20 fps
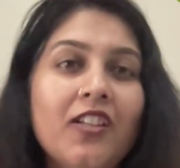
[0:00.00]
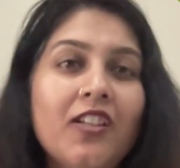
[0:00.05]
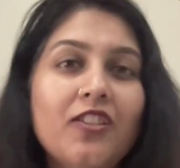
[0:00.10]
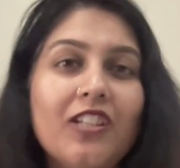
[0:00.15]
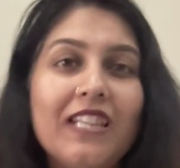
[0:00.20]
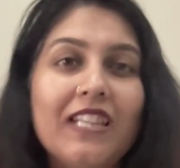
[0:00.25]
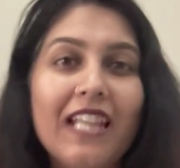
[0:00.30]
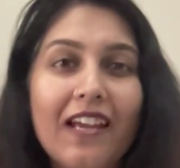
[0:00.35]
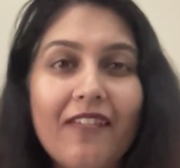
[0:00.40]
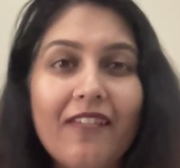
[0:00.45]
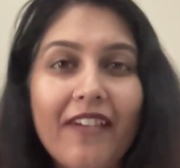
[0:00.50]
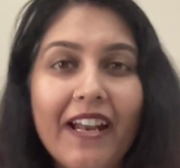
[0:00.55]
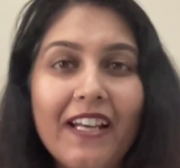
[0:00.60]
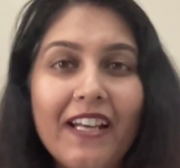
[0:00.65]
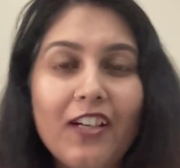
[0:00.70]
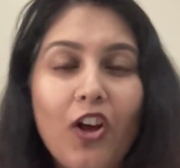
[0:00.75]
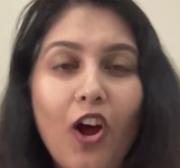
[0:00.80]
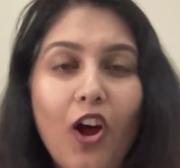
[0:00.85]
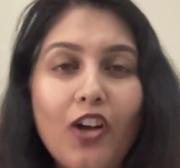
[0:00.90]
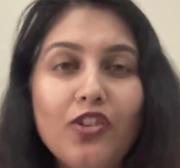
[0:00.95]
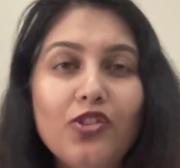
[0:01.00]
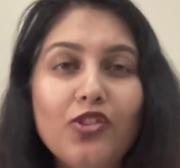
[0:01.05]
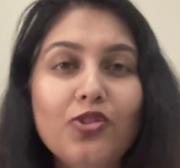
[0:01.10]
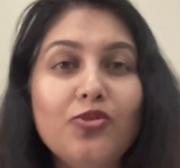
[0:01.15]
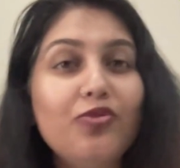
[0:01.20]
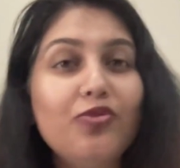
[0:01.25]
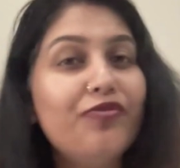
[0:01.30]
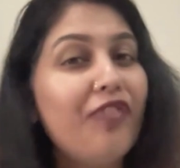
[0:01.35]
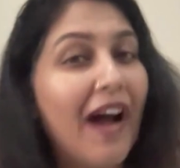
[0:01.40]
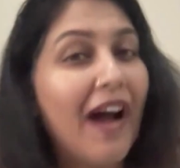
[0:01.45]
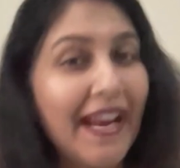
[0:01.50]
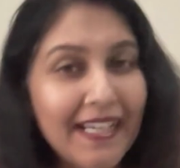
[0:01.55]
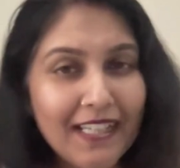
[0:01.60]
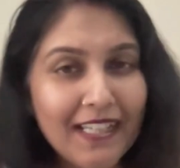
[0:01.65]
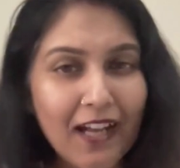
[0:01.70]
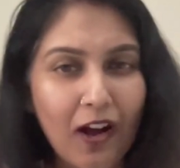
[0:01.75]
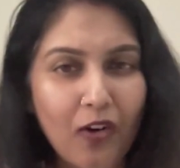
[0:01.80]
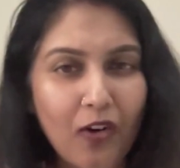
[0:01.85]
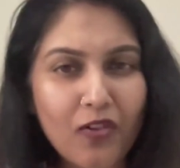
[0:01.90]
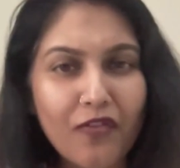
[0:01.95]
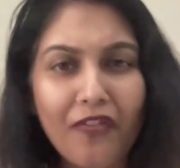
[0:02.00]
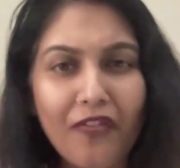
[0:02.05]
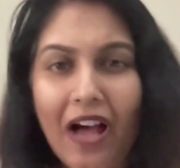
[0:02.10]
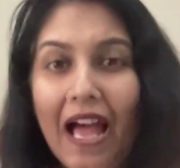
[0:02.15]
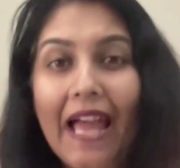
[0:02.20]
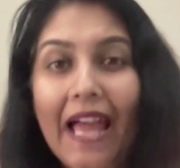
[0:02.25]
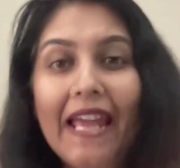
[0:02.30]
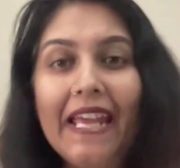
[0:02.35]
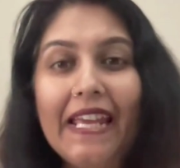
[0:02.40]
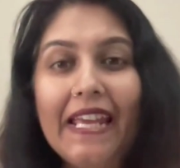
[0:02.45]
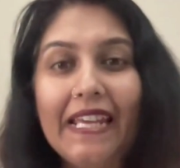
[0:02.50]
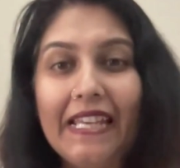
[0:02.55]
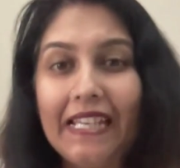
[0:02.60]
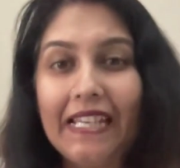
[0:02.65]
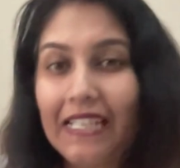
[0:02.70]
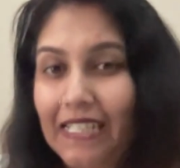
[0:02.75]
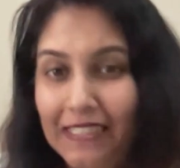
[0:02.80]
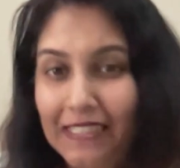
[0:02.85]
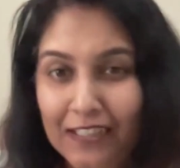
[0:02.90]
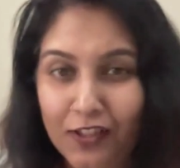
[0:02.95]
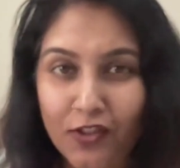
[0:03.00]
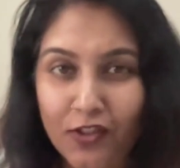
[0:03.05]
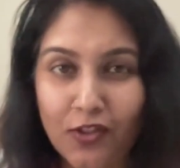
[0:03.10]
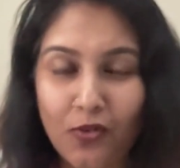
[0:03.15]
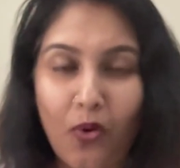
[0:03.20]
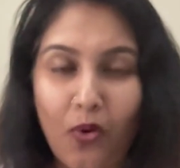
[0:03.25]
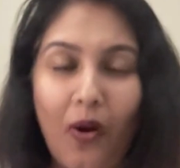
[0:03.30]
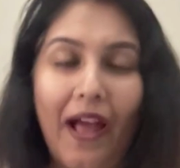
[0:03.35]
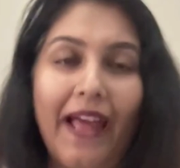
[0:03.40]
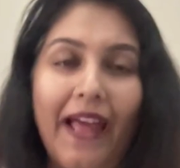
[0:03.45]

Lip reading: So they went on to find out why is it so,